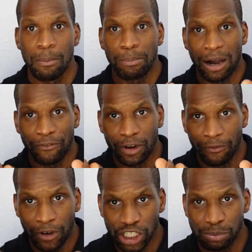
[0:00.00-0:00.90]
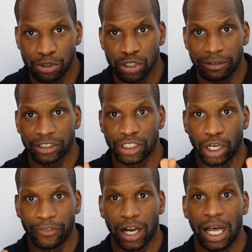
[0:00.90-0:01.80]
but for the vast majority
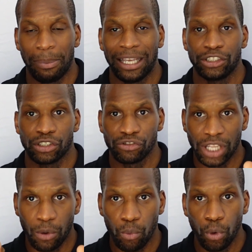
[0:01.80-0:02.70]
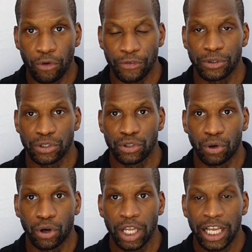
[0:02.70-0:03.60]
of our patients that walk through the
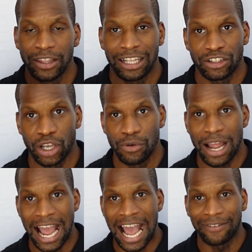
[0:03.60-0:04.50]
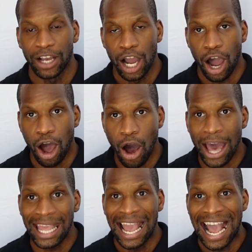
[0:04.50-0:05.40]
door that don't have
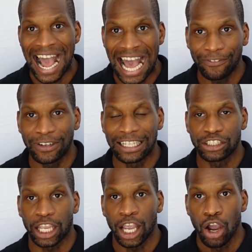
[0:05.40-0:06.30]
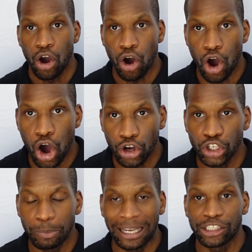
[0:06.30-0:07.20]
high athletic or
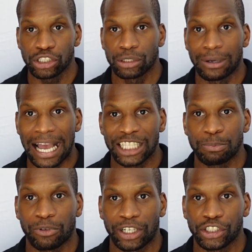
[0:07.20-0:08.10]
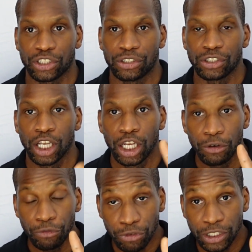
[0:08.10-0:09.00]
occupational aspirations,
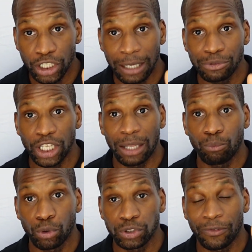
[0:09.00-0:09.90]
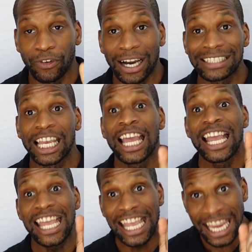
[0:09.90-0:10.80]
3 times 10 will suffice
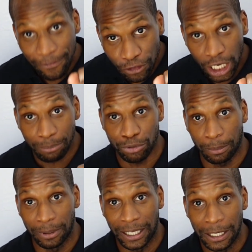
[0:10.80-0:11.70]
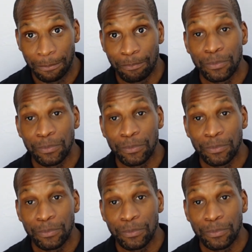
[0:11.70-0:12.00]
if done properly,